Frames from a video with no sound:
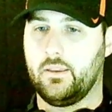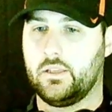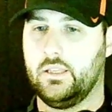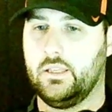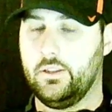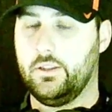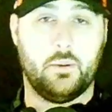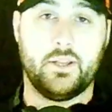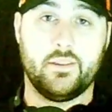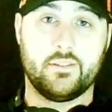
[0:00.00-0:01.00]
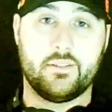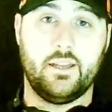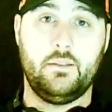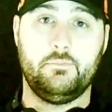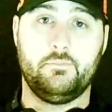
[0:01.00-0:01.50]
either come into this
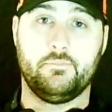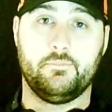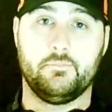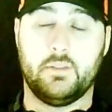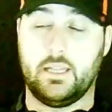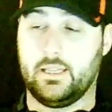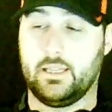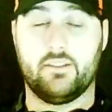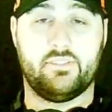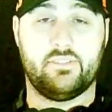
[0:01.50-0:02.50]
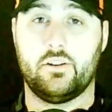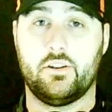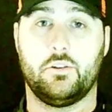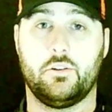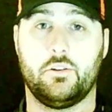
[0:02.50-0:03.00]
game and light a fire
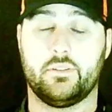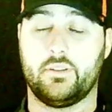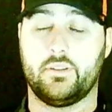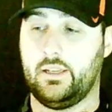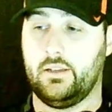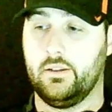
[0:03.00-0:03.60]
under them to say, hey,